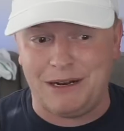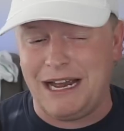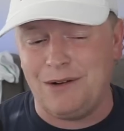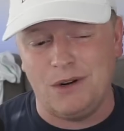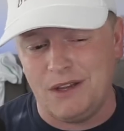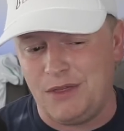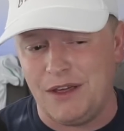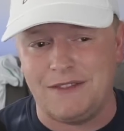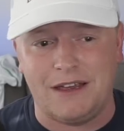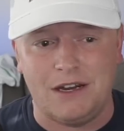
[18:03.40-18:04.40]
but I really
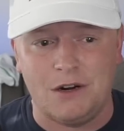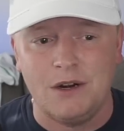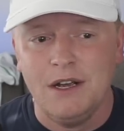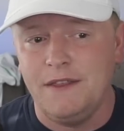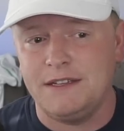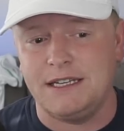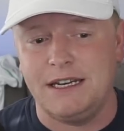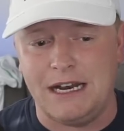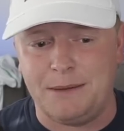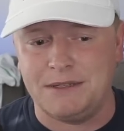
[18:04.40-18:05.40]
think that, you know, this
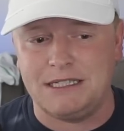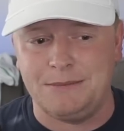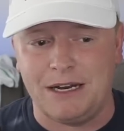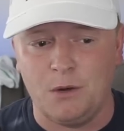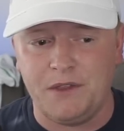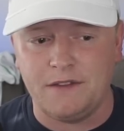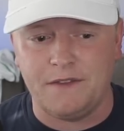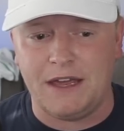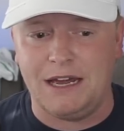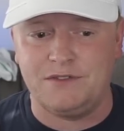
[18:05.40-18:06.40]
Indianapolis team, I don't think that
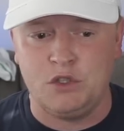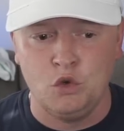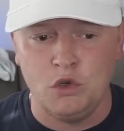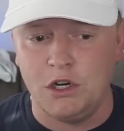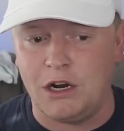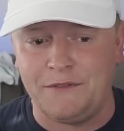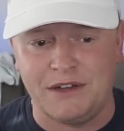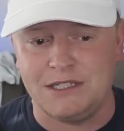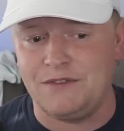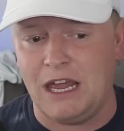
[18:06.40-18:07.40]
they have two good
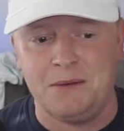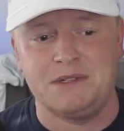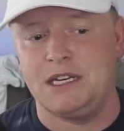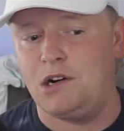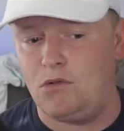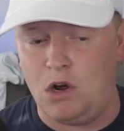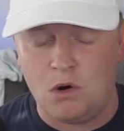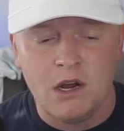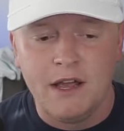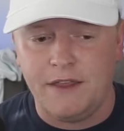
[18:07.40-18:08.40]
offensive games in a
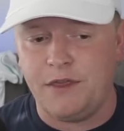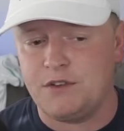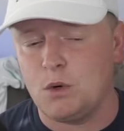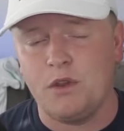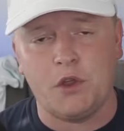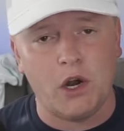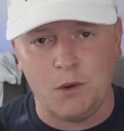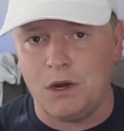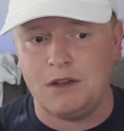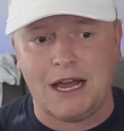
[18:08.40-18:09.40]
row. They scored
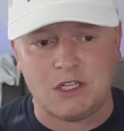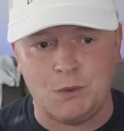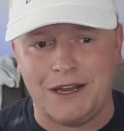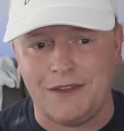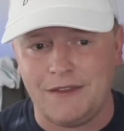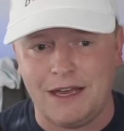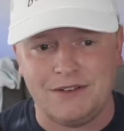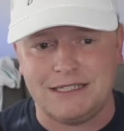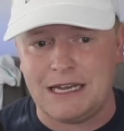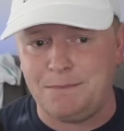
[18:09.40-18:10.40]
31 last week. I think they have
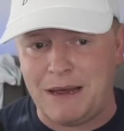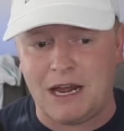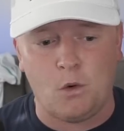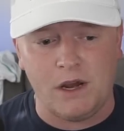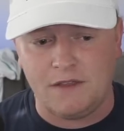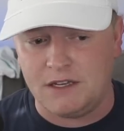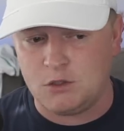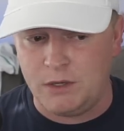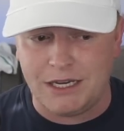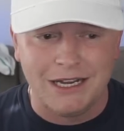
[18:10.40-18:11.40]
a setback week
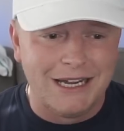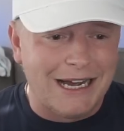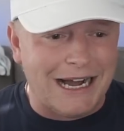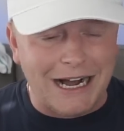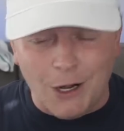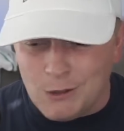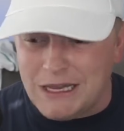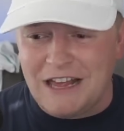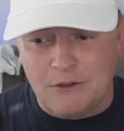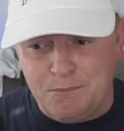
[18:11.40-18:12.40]
this week. I'll
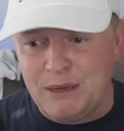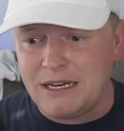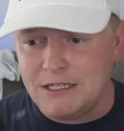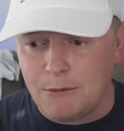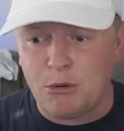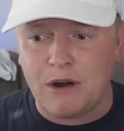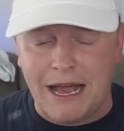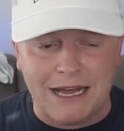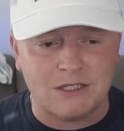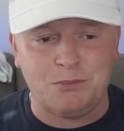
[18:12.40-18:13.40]
lay the big number
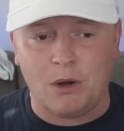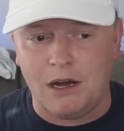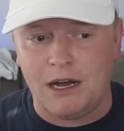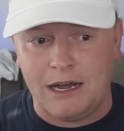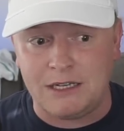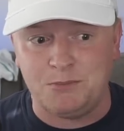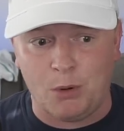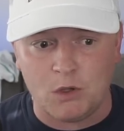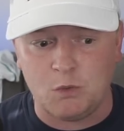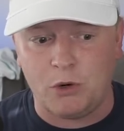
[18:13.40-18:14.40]
as
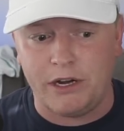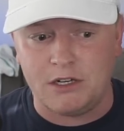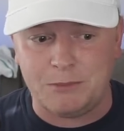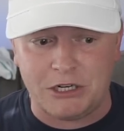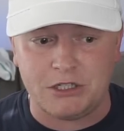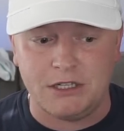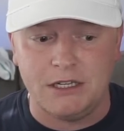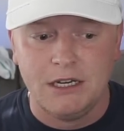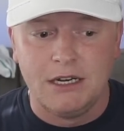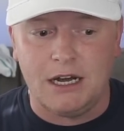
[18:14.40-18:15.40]
Baltimore here, especially,